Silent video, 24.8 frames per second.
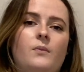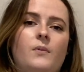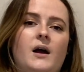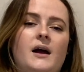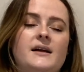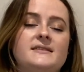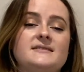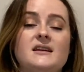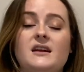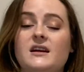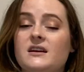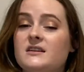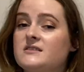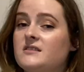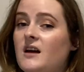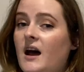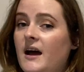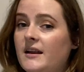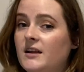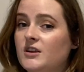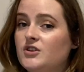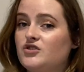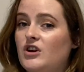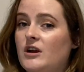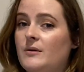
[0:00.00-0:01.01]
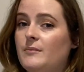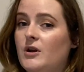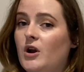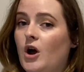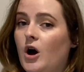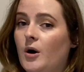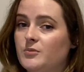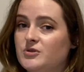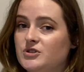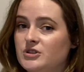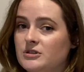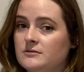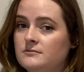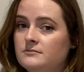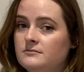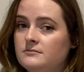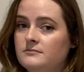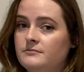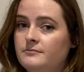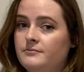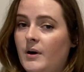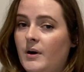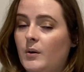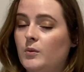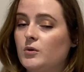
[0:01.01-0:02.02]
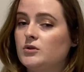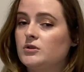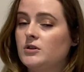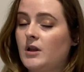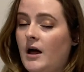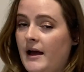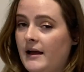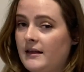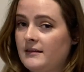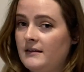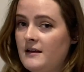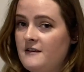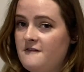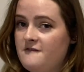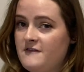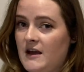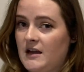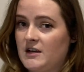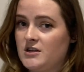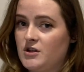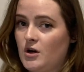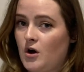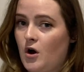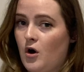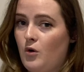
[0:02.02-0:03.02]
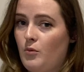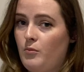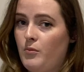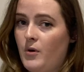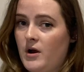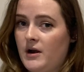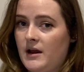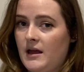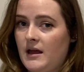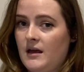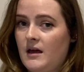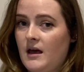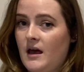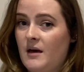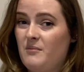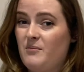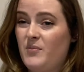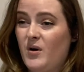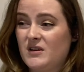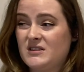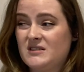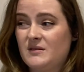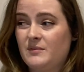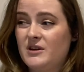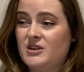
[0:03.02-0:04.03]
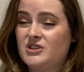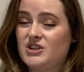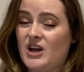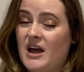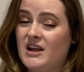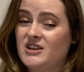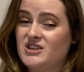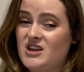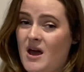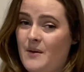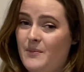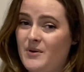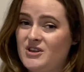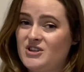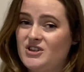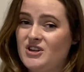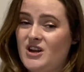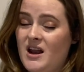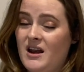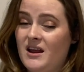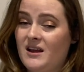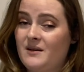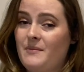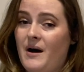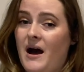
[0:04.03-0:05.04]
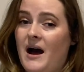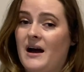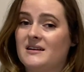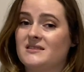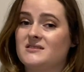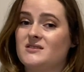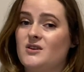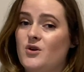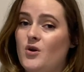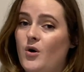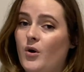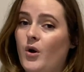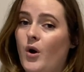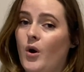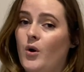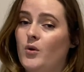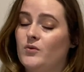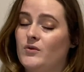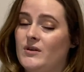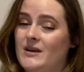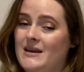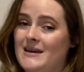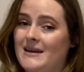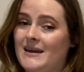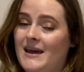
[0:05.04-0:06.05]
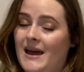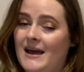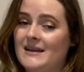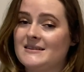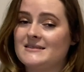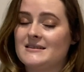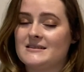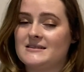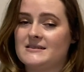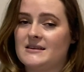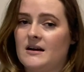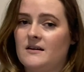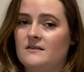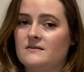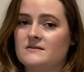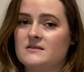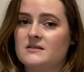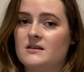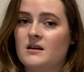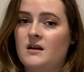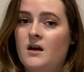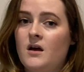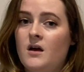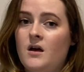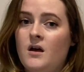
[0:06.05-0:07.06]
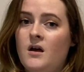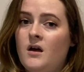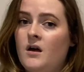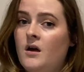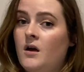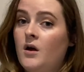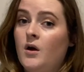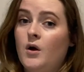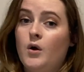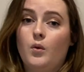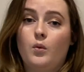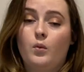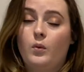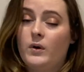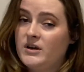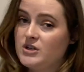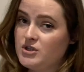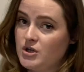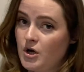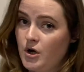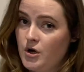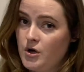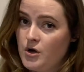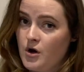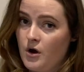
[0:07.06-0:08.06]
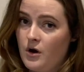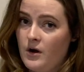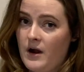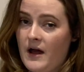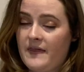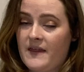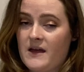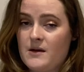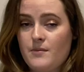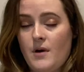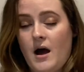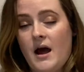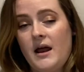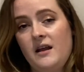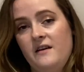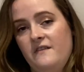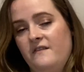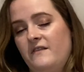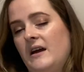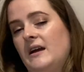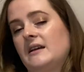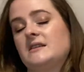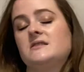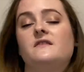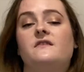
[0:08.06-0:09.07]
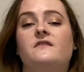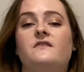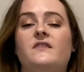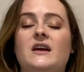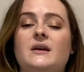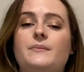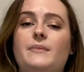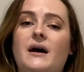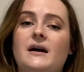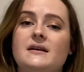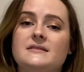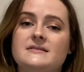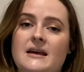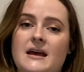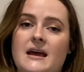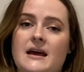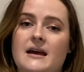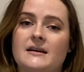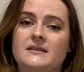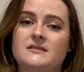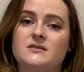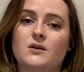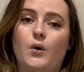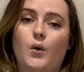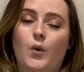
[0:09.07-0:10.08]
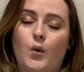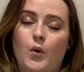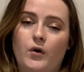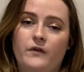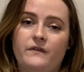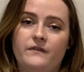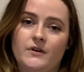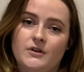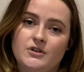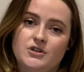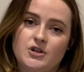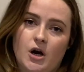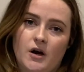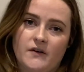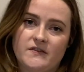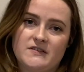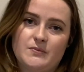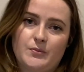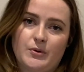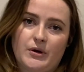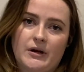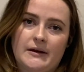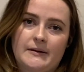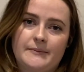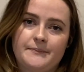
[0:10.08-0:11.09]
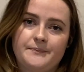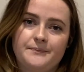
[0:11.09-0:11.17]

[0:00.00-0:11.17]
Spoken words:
It's an exciting treatment option, but will likely affect the whole body and possibly change epigenetic marks not only in cancer cells. We don't know how they might affect females' eggs or future offspring.